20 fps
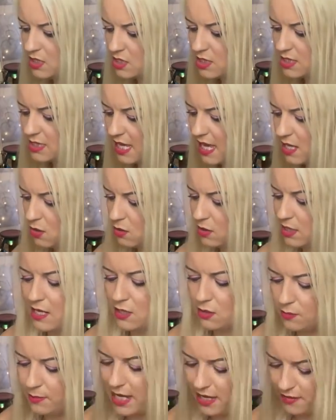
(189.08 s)
to just get your
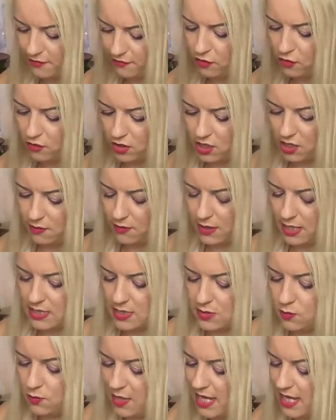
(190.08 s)
Lenormand for you
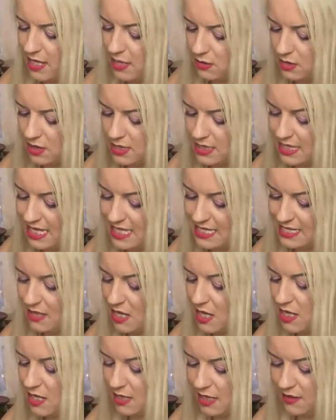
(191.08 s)
as well because these are
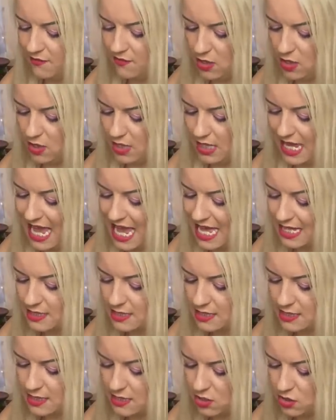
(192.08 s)
kind of giving you the
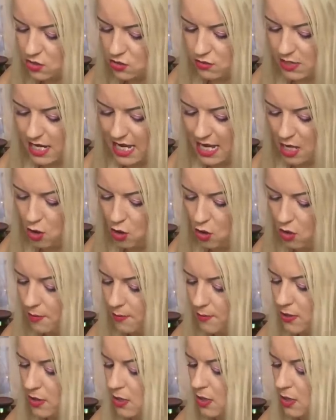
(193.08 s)
answers straight up.